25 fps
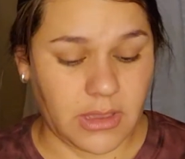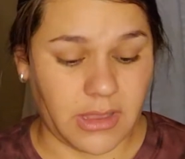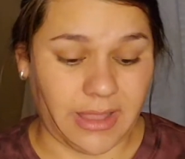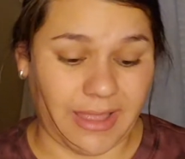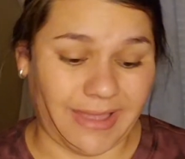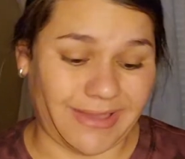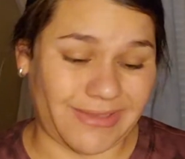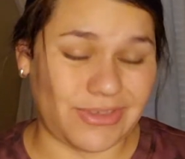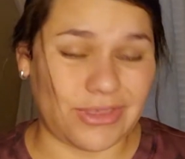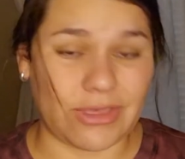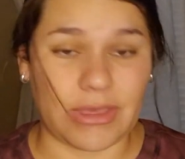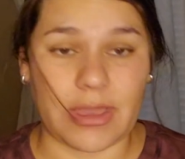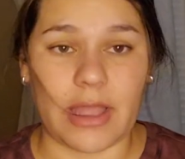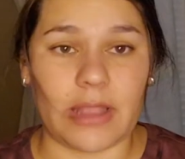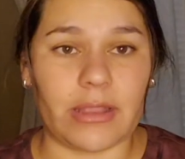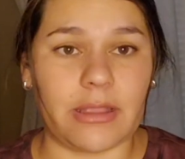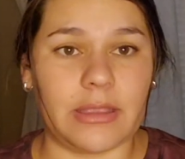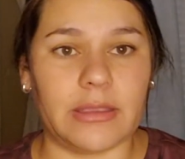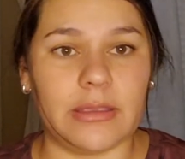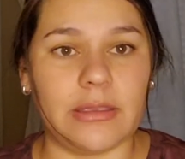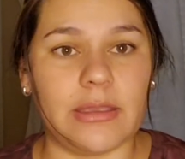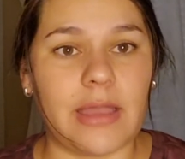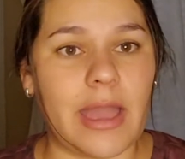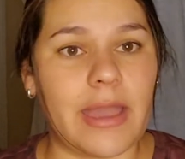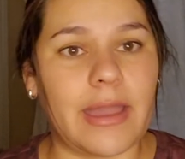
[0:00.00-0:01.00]
actually
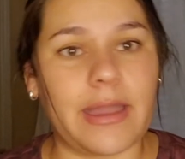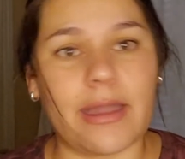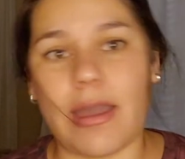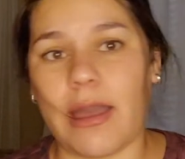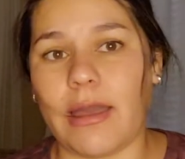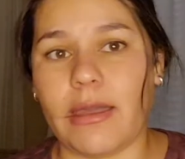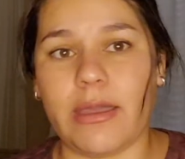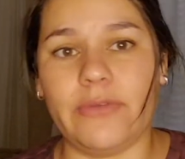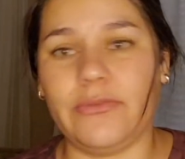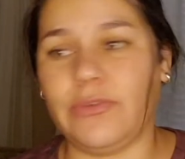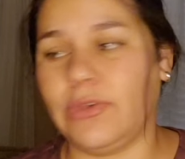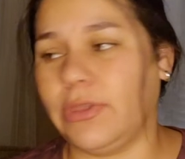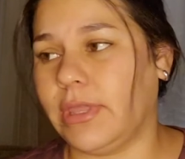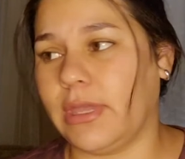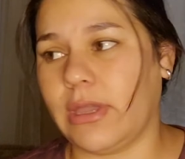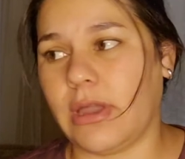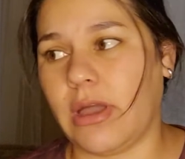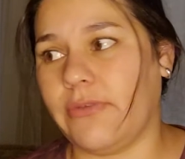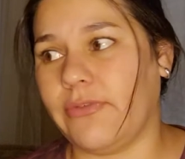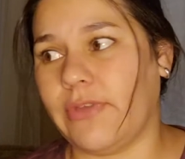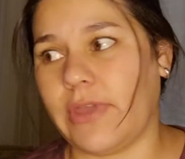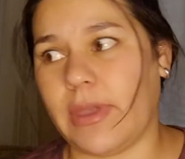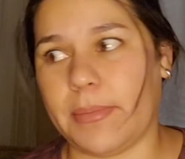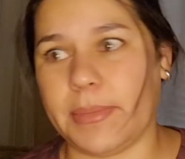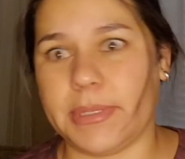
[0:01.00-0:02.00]
I got everything
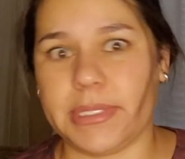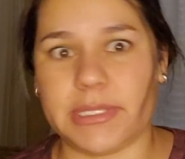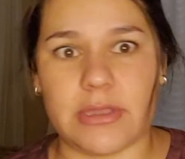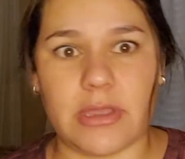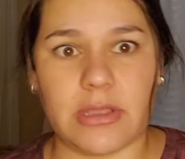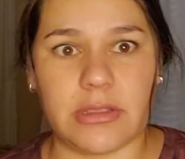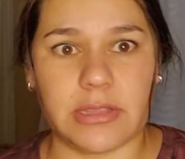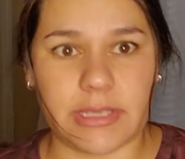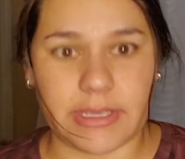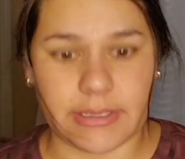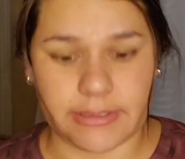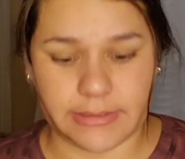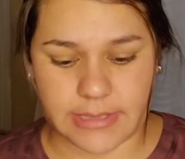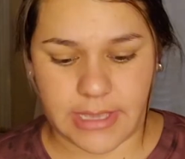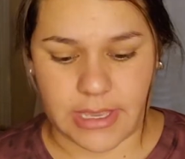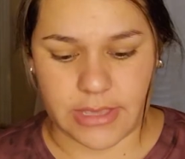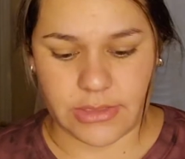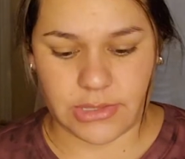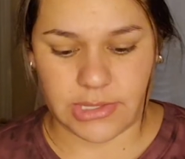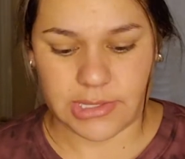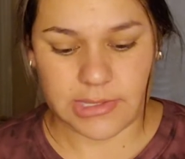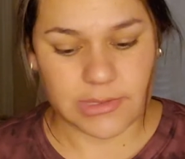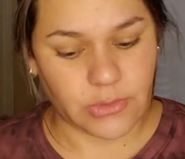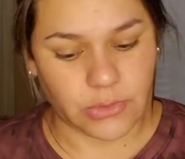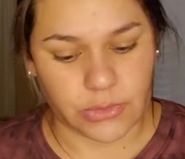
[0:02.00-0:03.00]
off Amazon because I
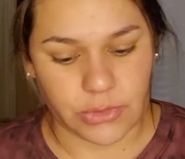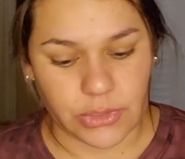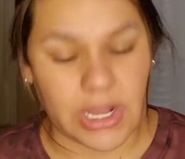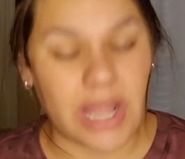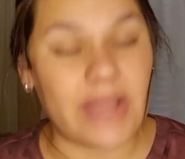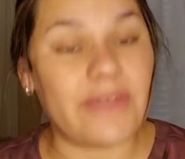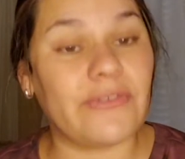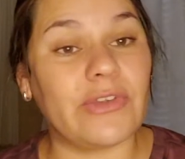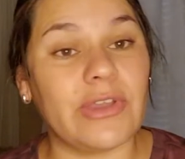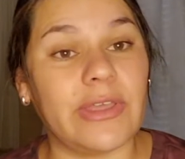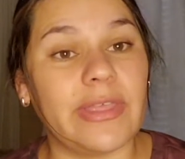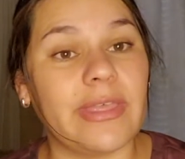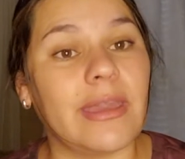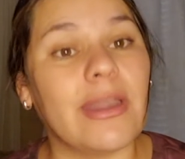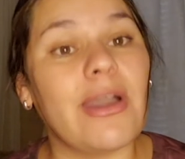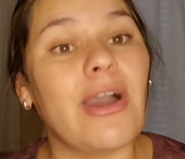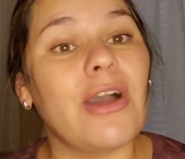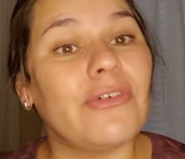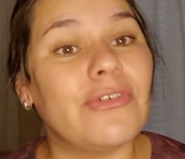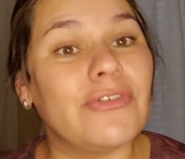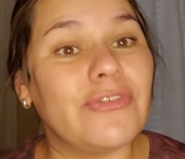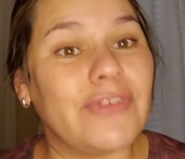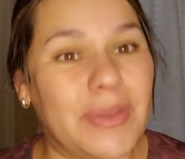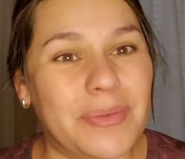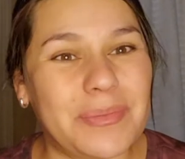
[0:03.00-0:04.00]
just order everything
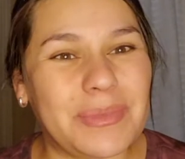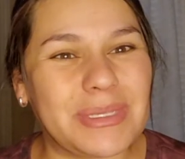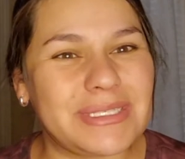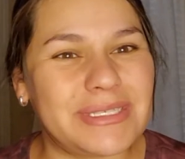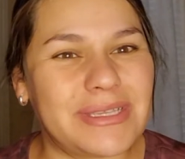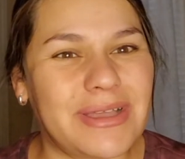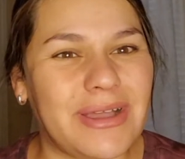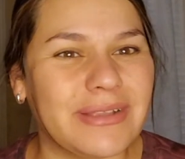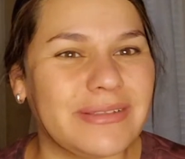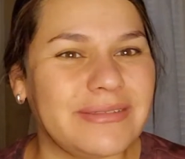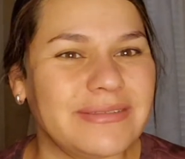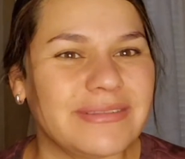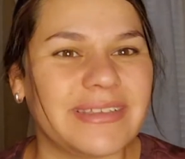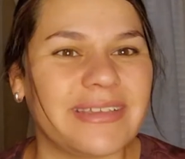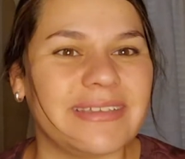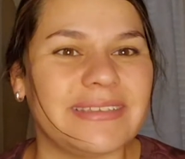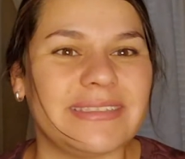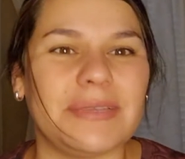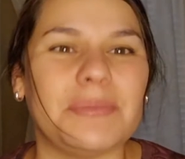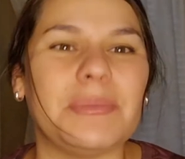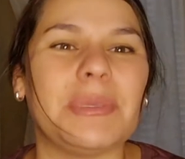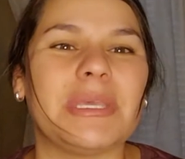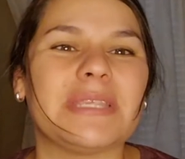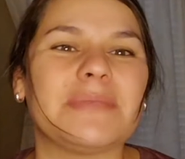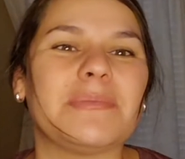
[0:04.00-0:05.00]
off of Amazon because
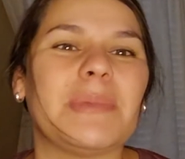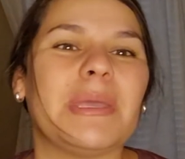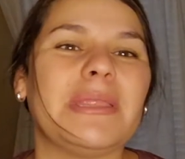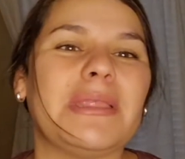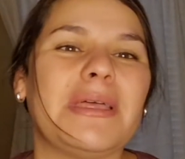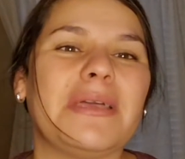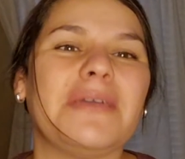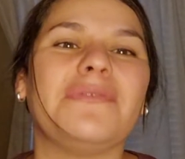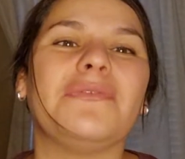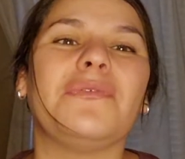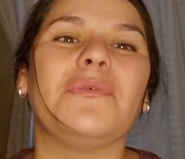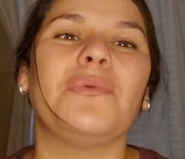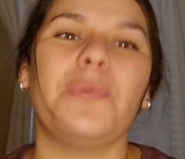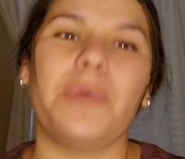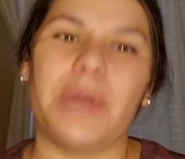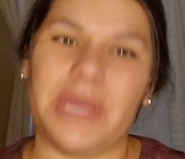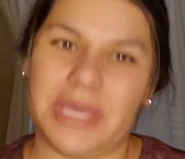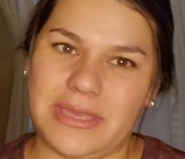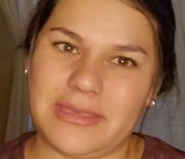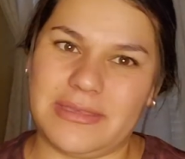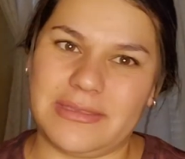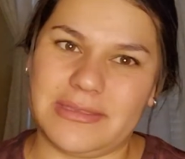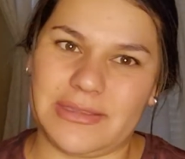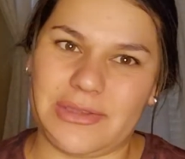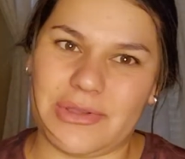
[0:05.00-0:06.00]
it makes my life way
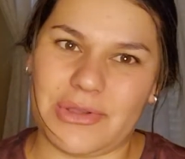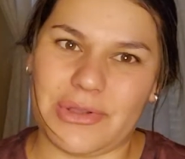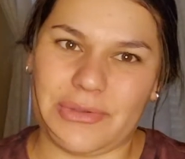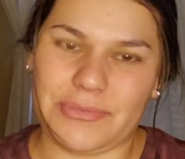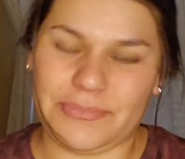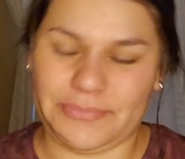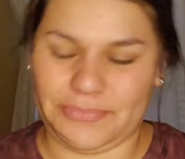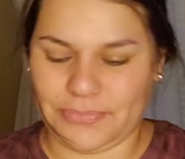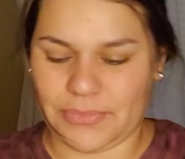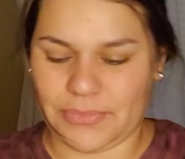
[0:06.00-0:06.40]
easier.